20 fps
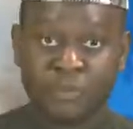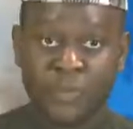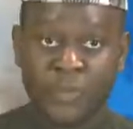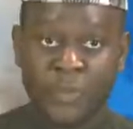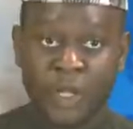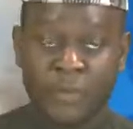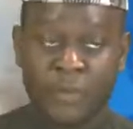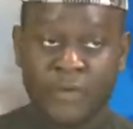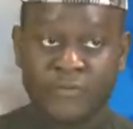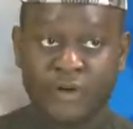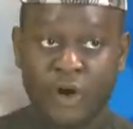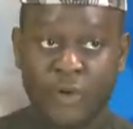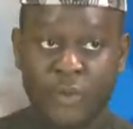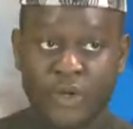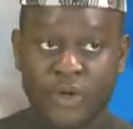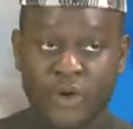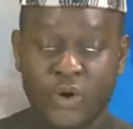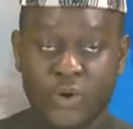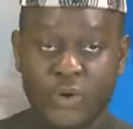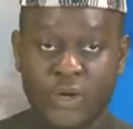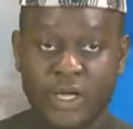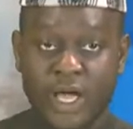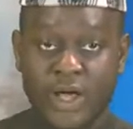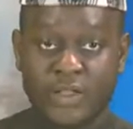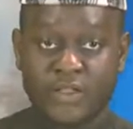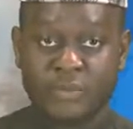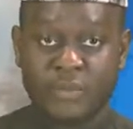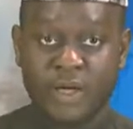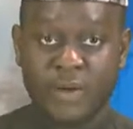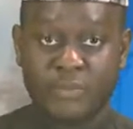Before we go, here are
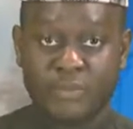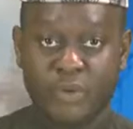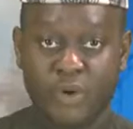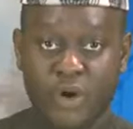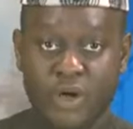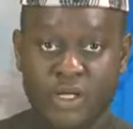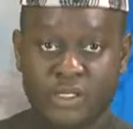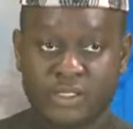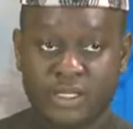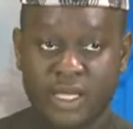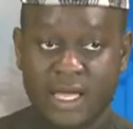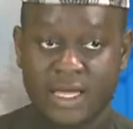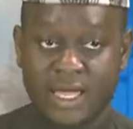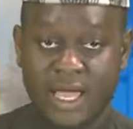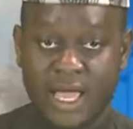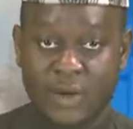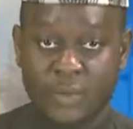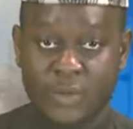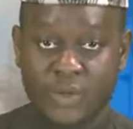the main points again.